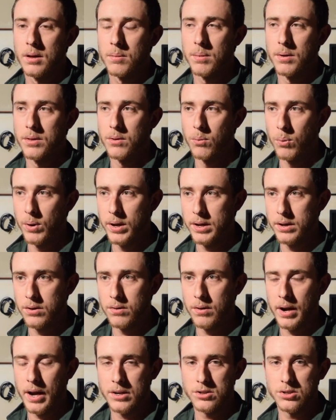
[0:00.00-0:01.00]
the wind
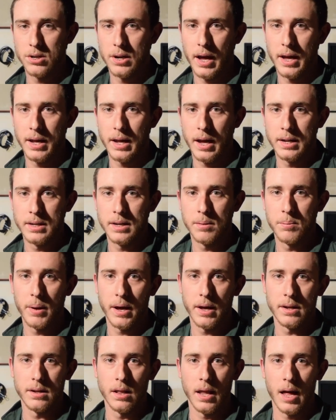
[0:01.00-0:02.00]
direction, I did
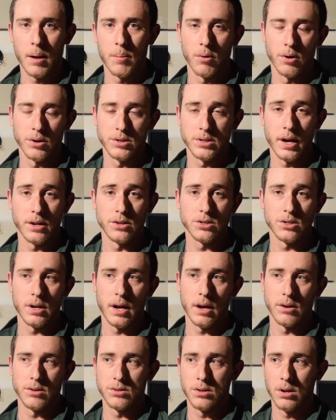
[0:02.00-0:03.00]
pay a lot more attention.
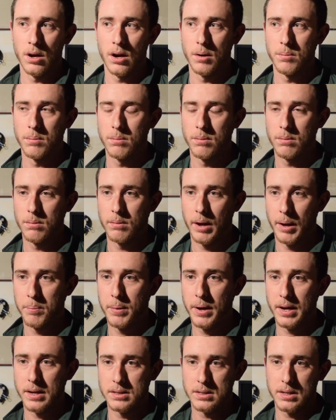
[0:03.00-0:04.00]
I
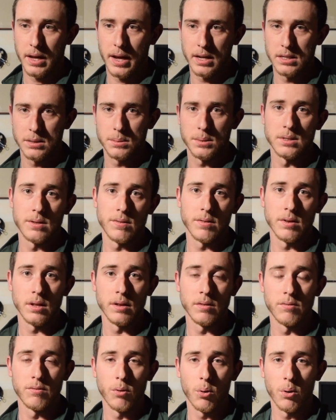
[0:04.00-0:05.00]
picked stands
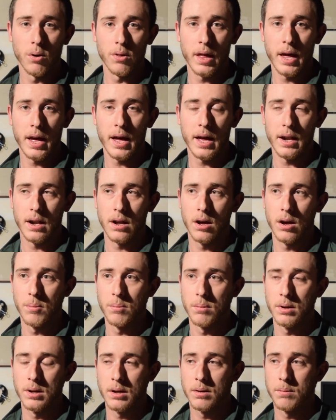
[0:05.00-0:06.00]
specifically for that.
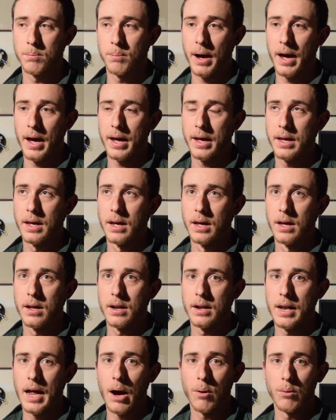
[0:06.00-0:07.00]
By
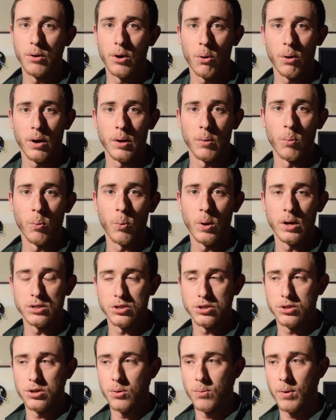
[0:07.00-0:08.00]
now knowing
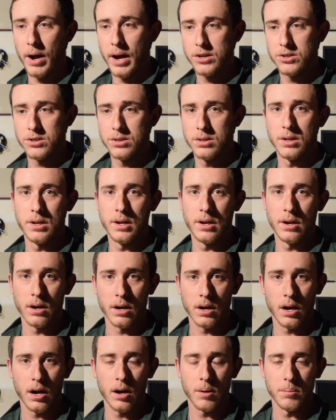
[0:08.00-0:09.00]
which direction the deer are
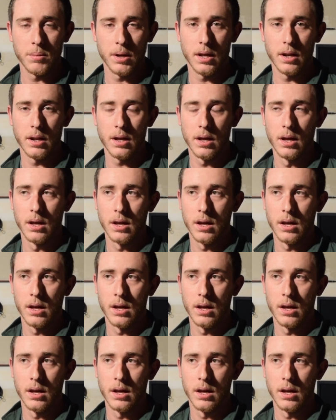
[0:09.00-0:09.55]
coming,